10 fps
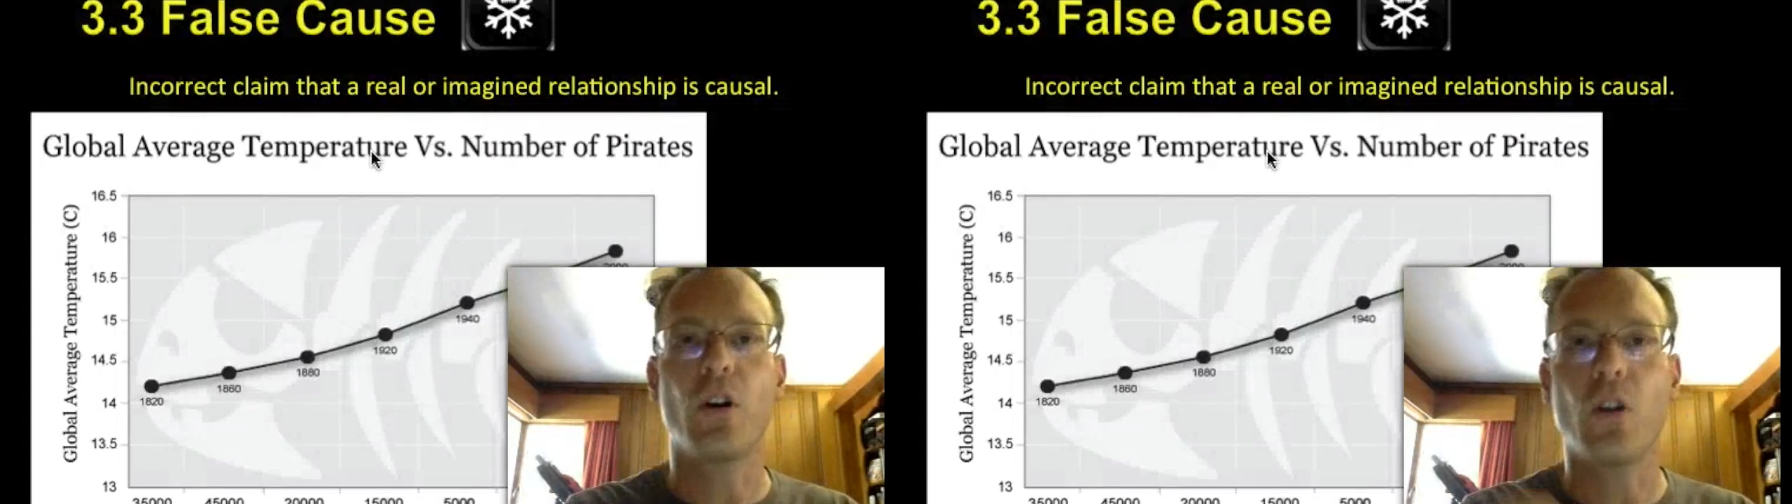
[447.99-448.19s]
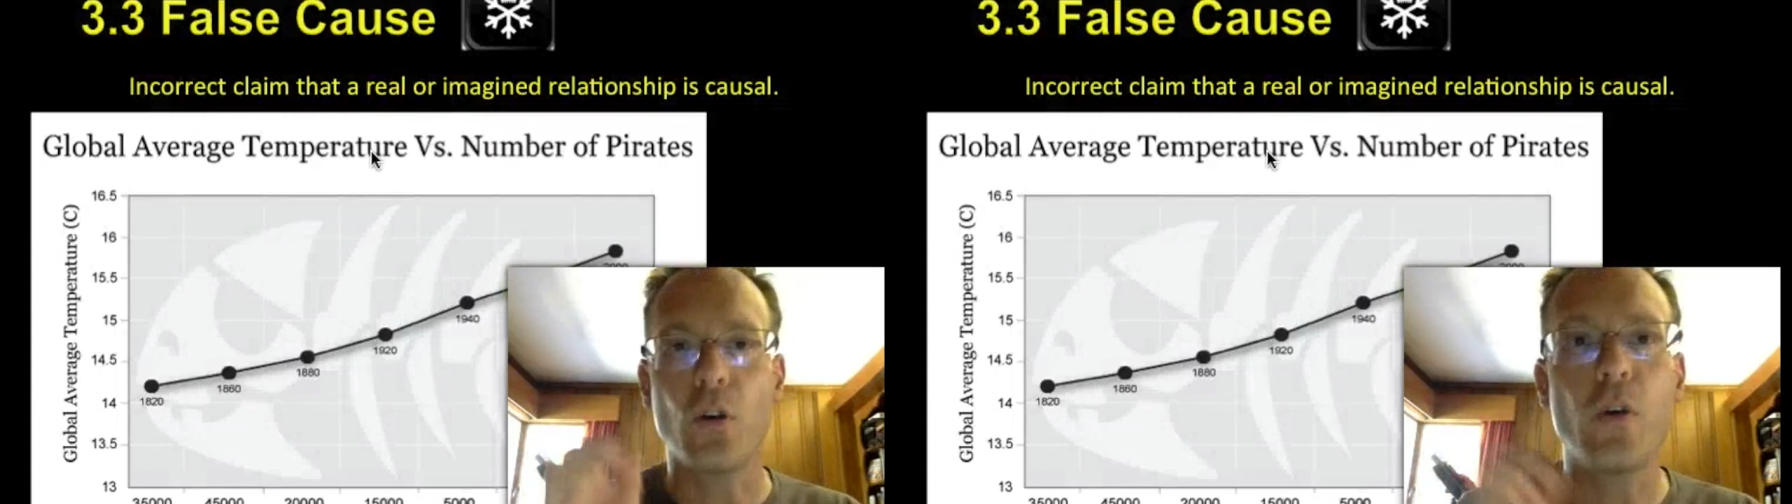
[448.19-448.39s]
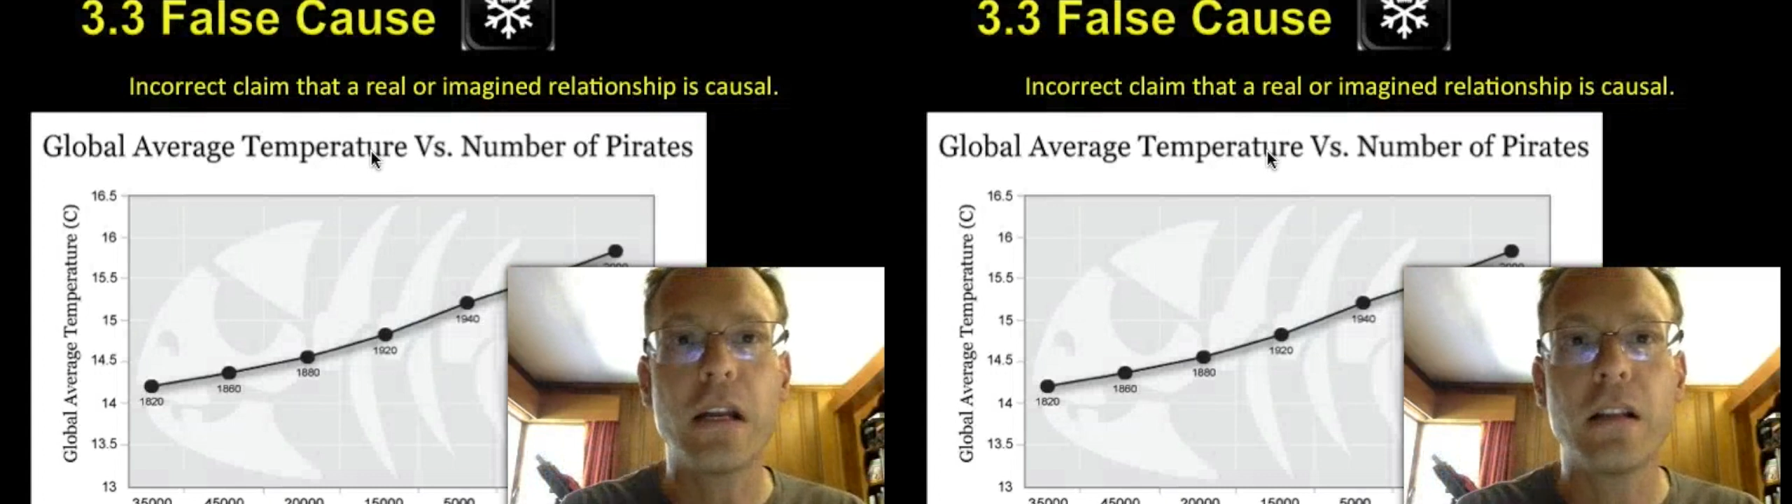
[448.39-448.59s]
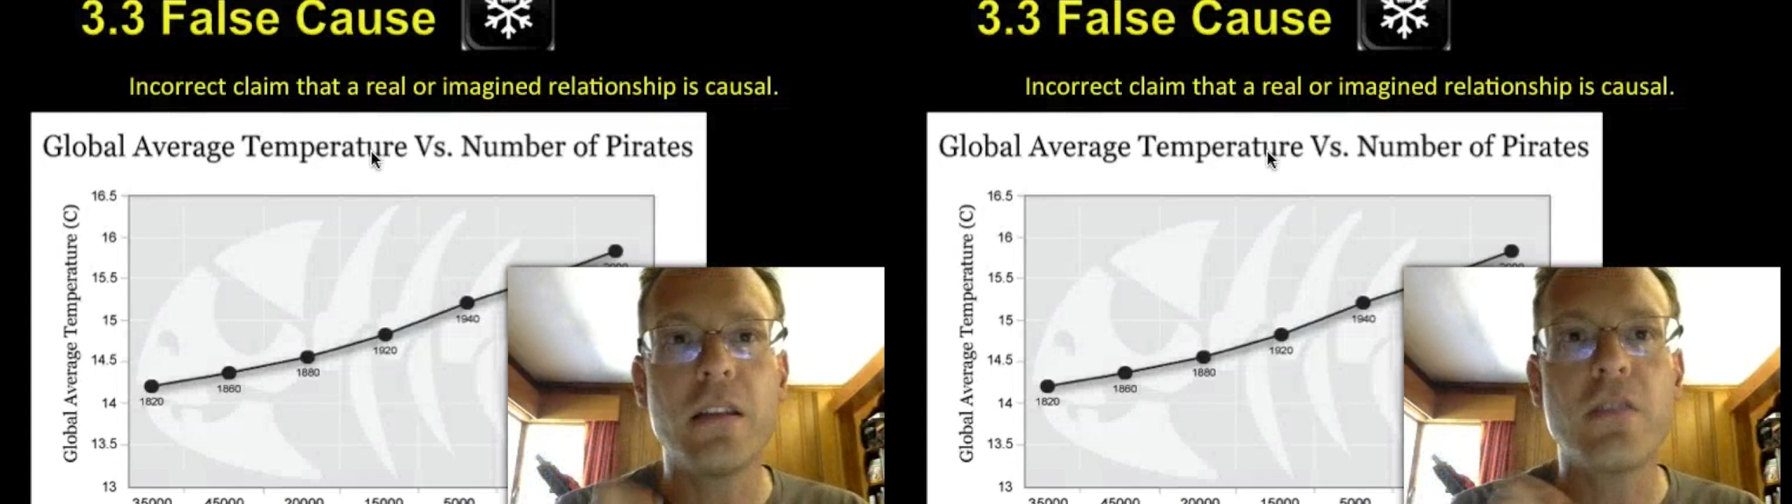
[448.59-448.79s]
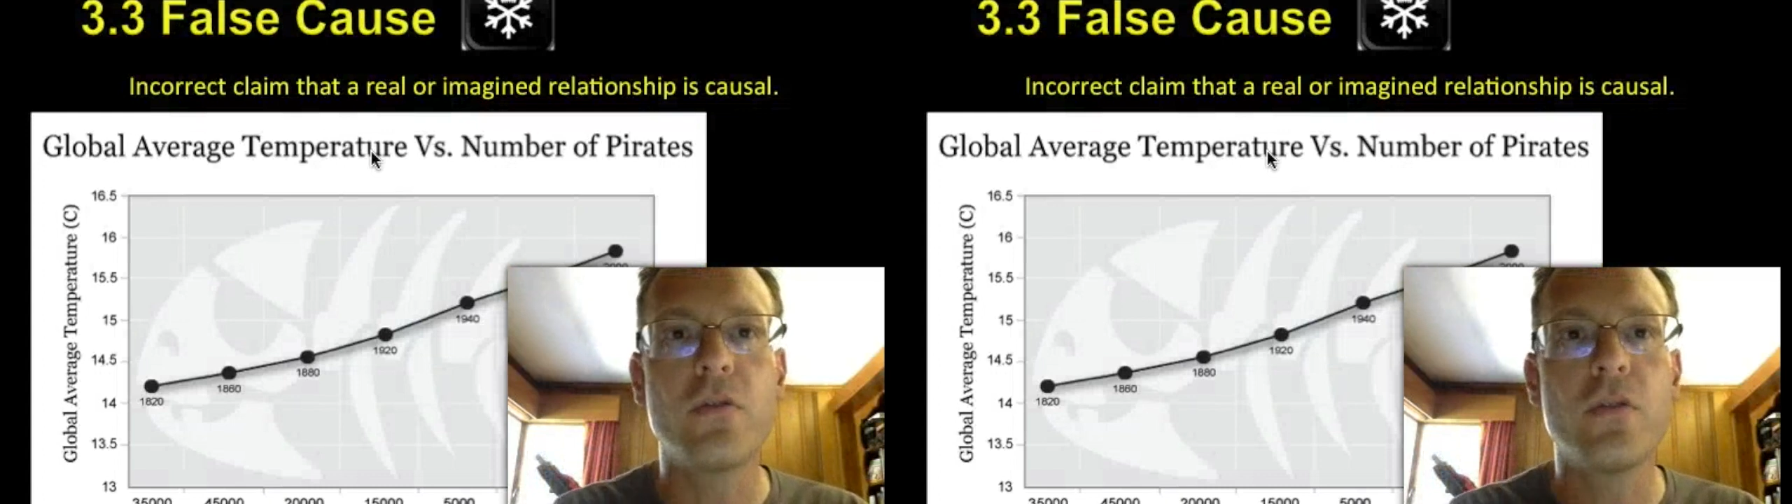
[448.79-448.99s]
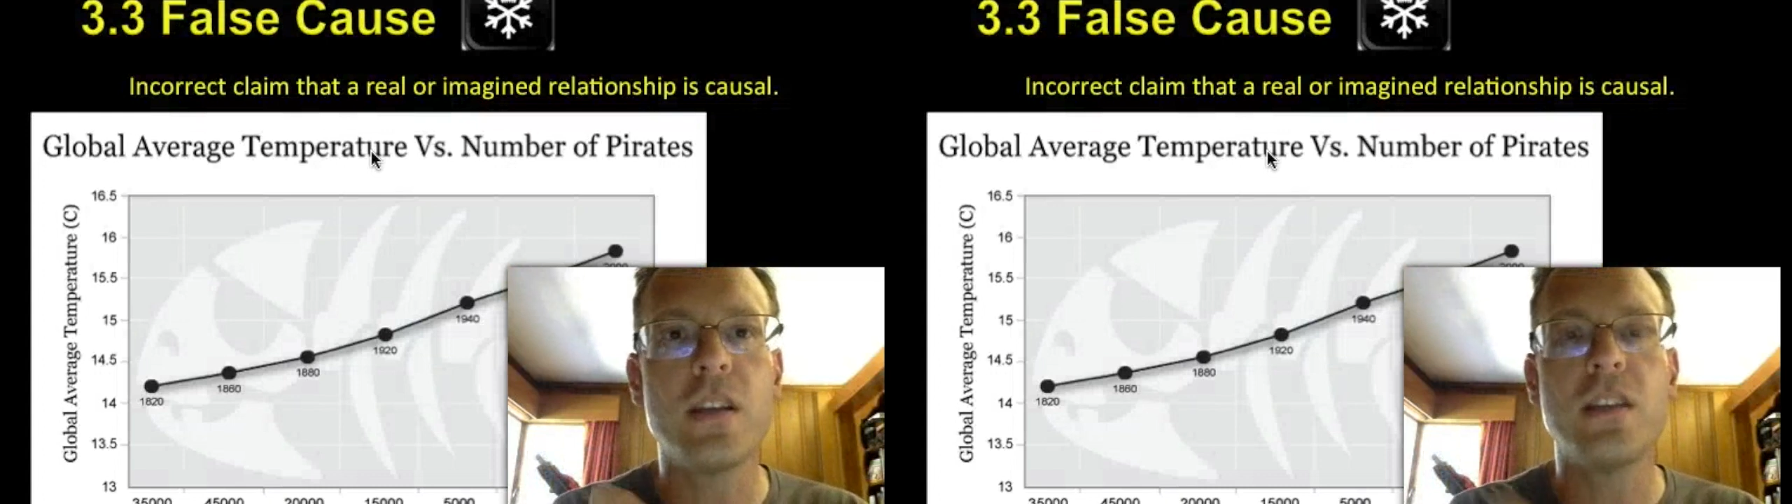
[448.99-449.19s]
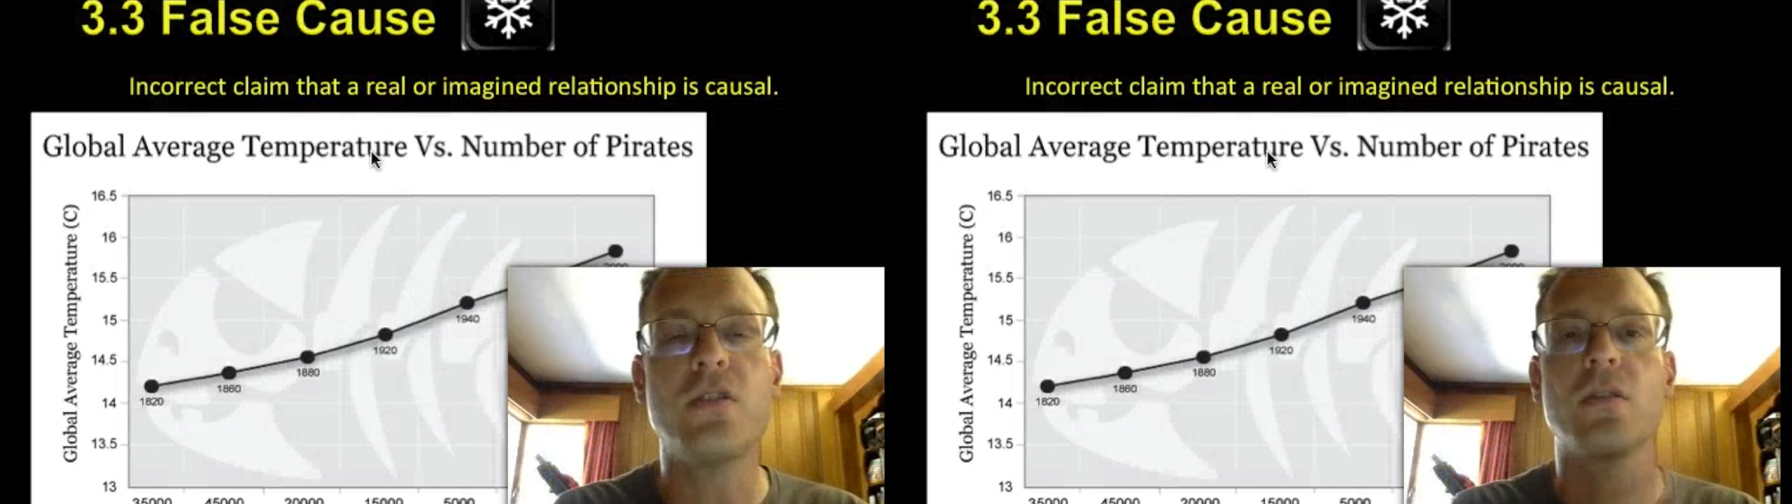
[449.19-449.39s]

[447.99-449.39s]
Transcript: I'll go quickly through these.